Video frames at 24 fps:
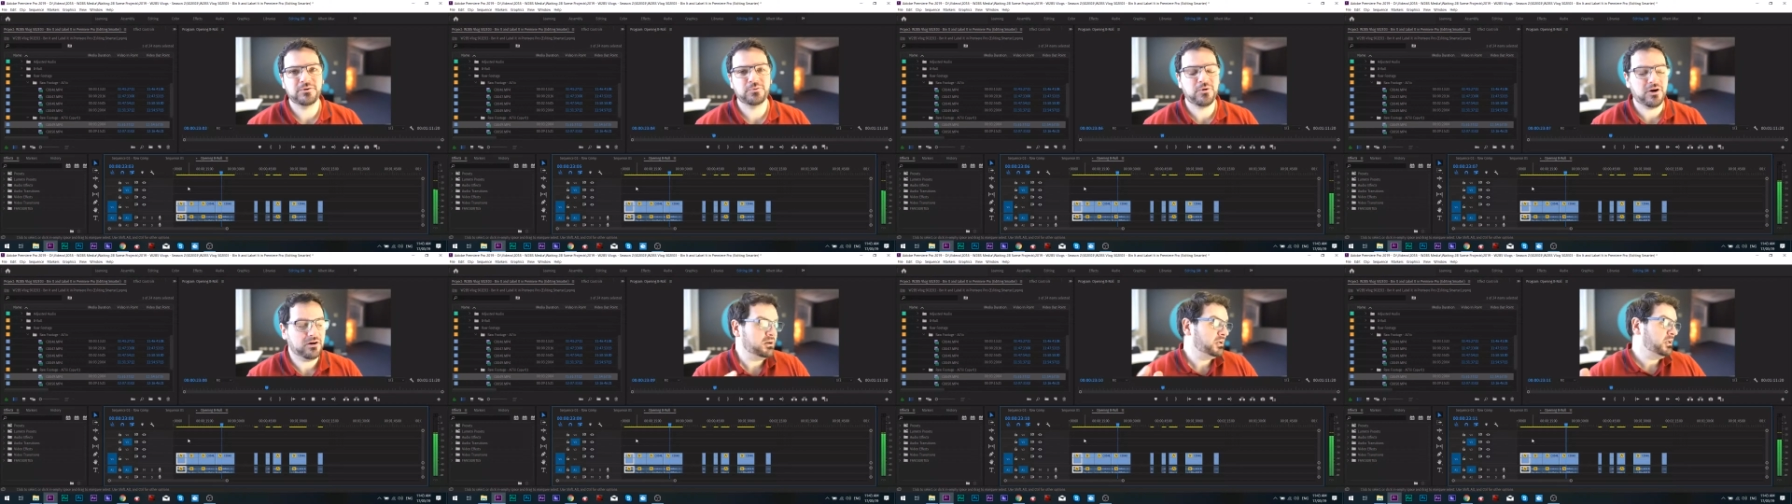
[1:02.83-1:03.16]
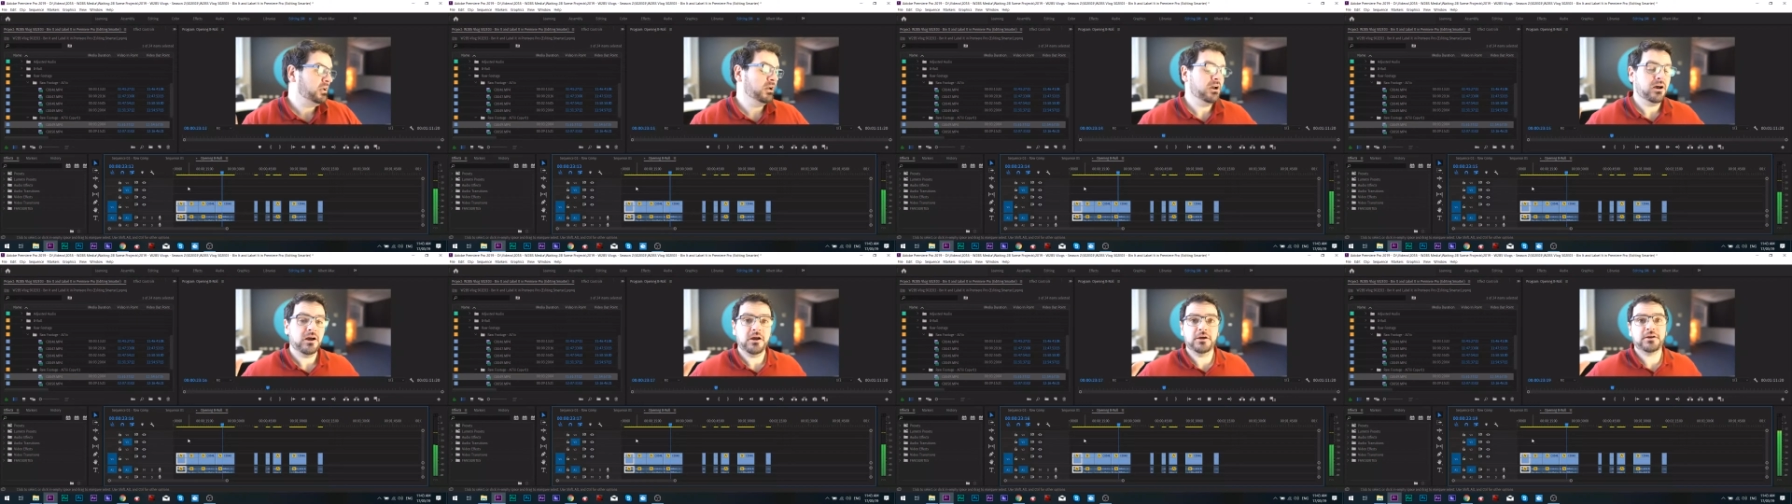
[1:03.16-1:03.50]
Well,
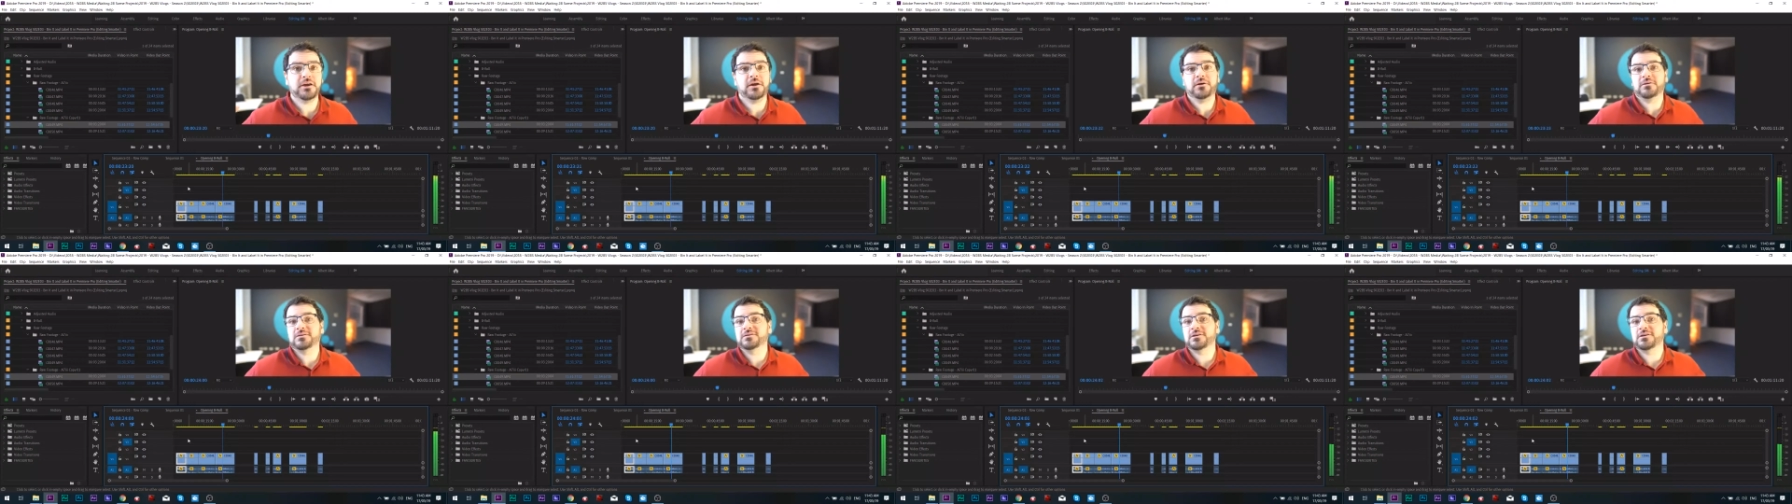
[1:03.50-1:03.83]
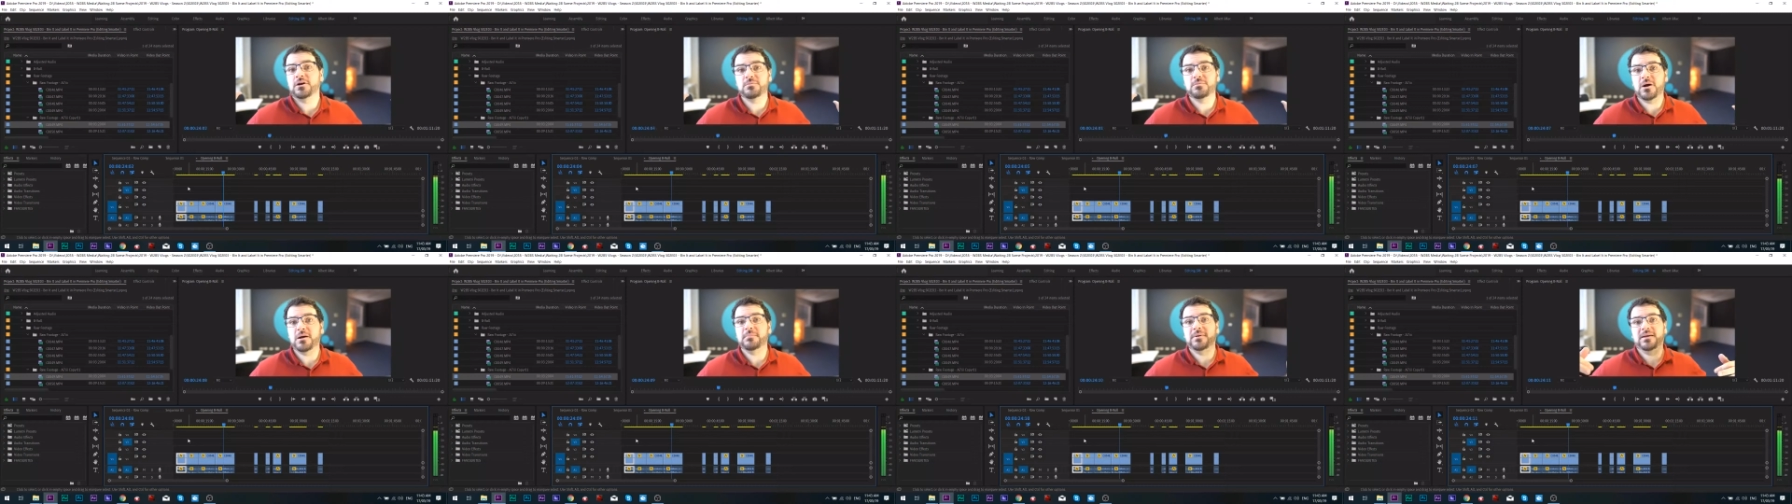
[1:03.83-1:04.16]
okay,
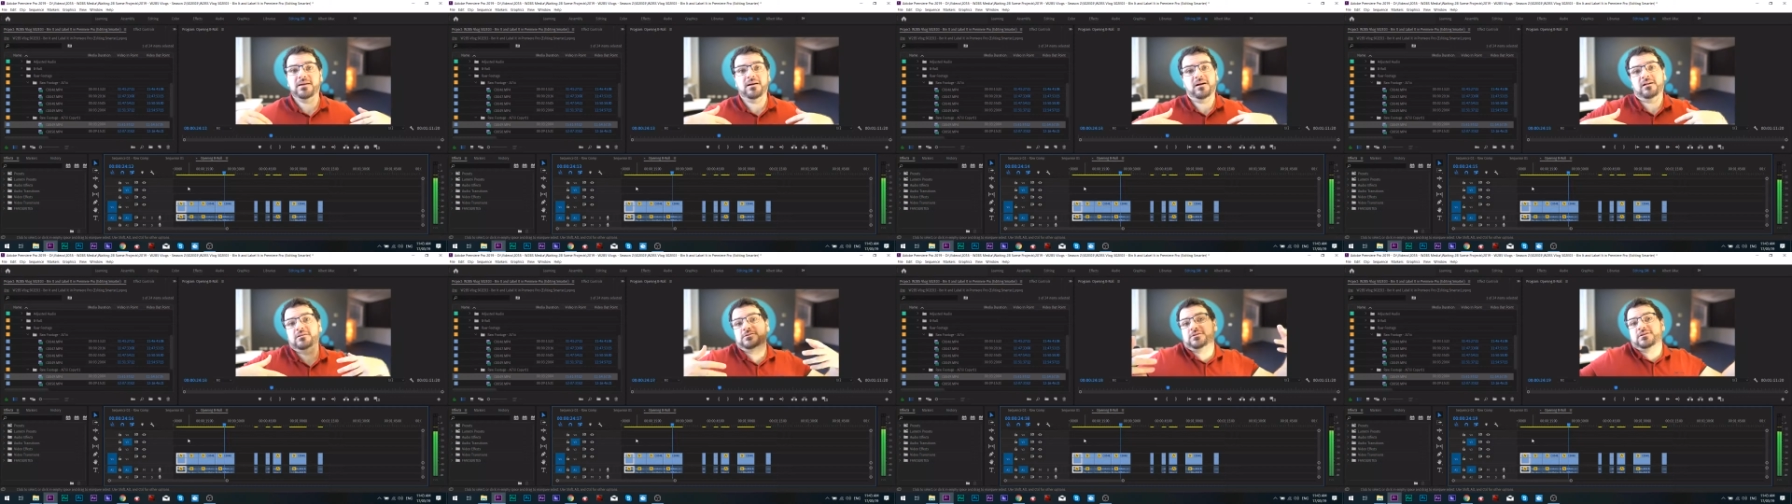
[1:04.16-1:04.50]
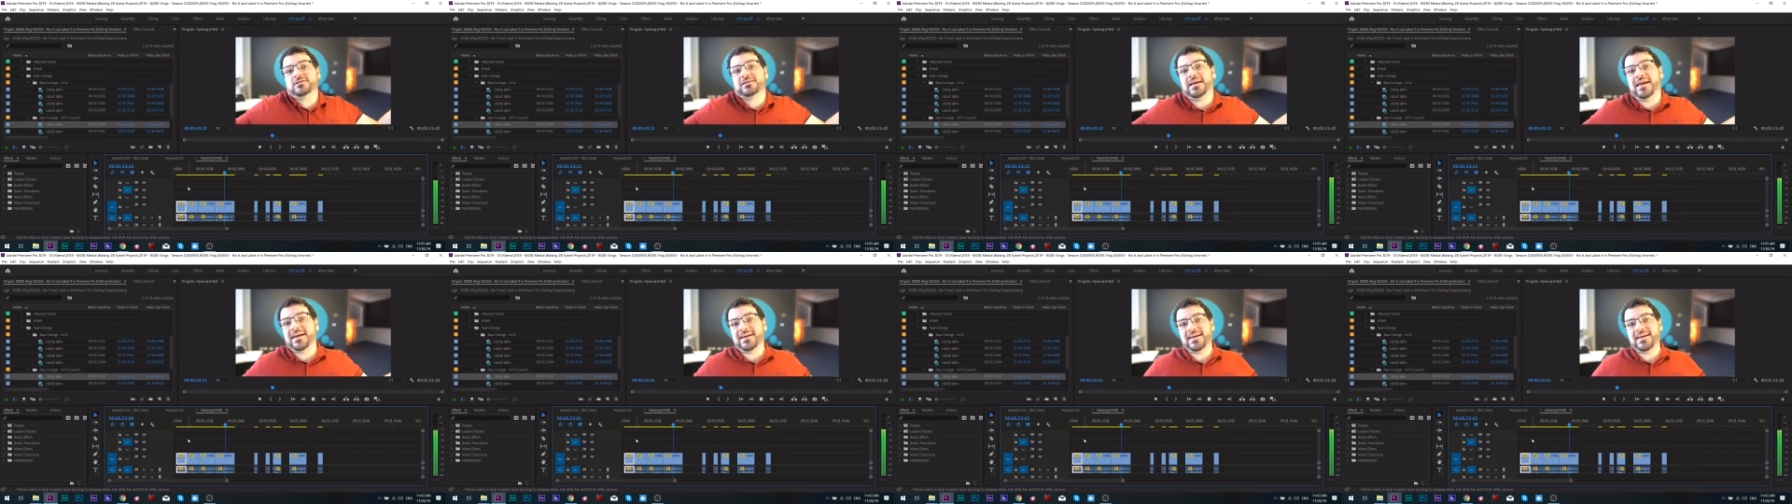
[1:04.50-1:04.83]
don't mind me. I'll
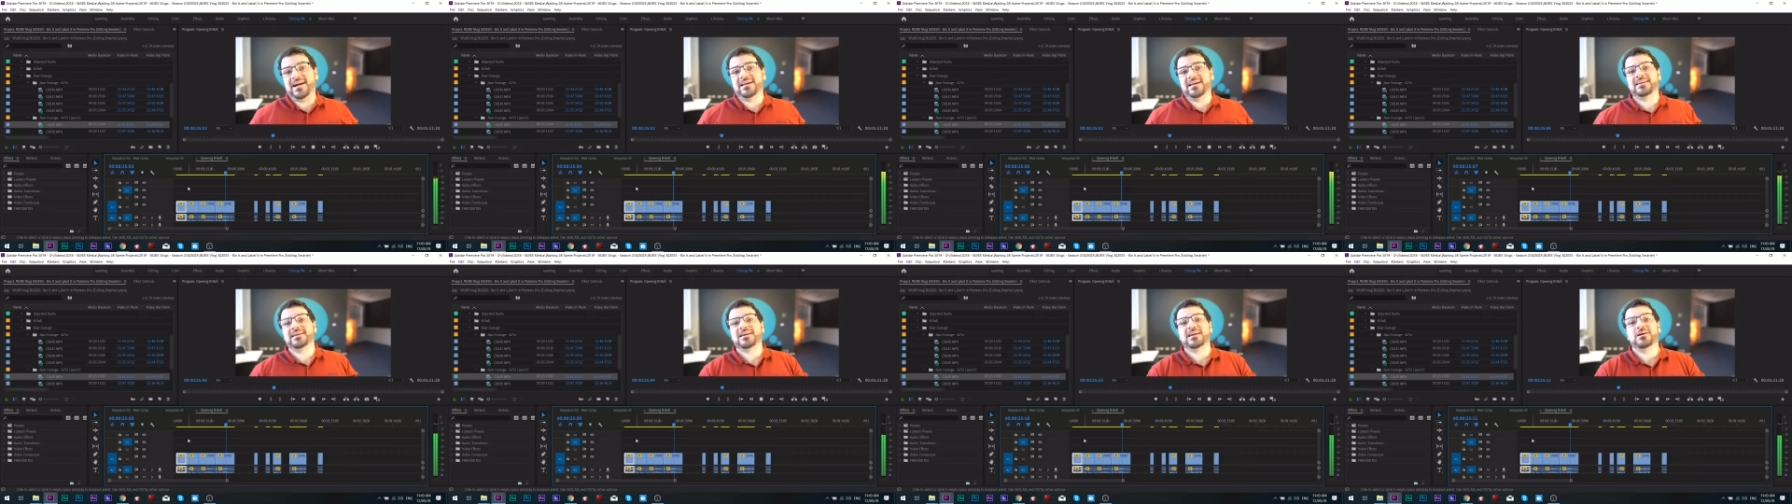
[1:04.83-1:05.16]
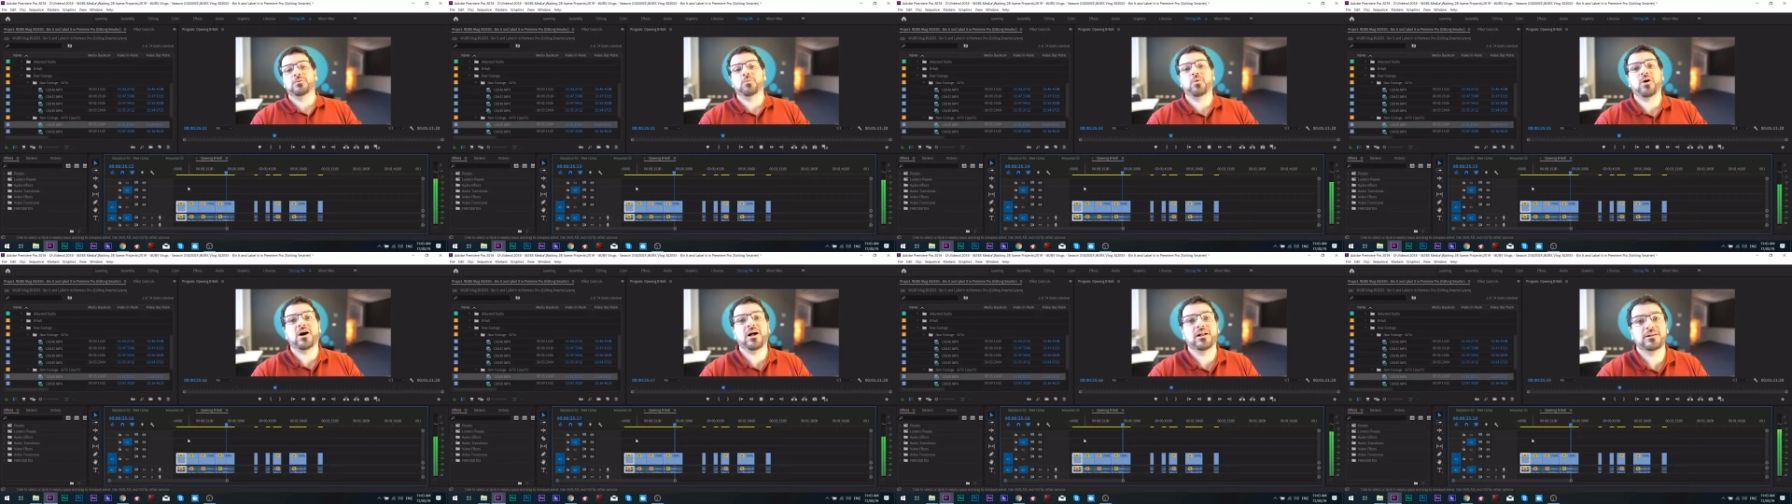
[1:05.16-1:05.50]
just hang out here
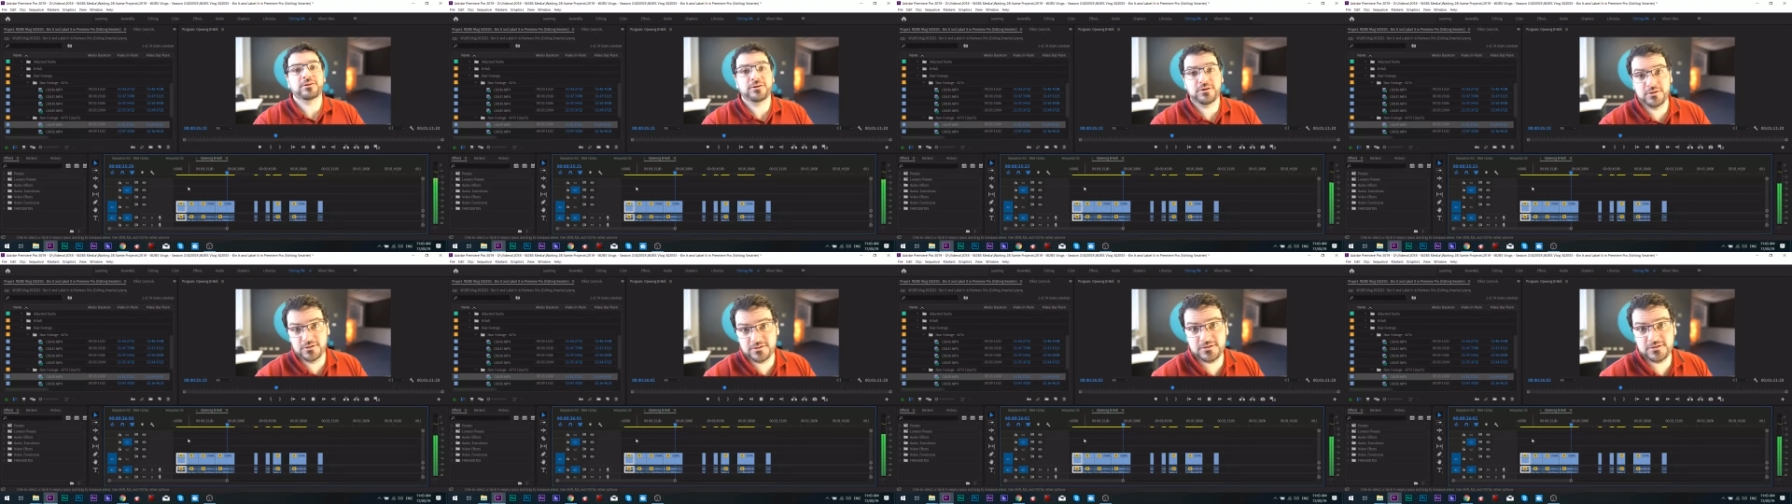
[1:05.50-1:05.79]
while you